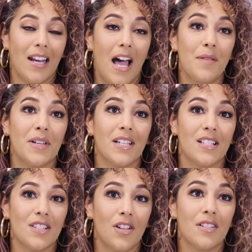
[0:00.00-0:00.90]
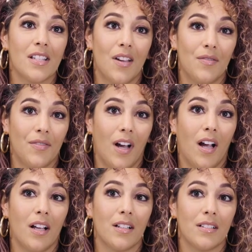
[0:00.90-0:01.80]
And I've been consulting
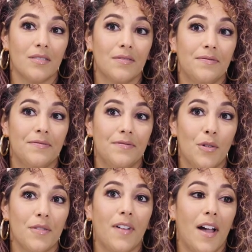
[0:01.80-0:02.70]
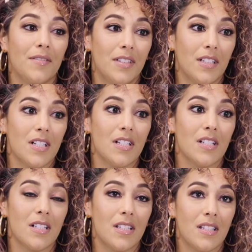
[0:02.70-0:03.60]
for 4 or 5 years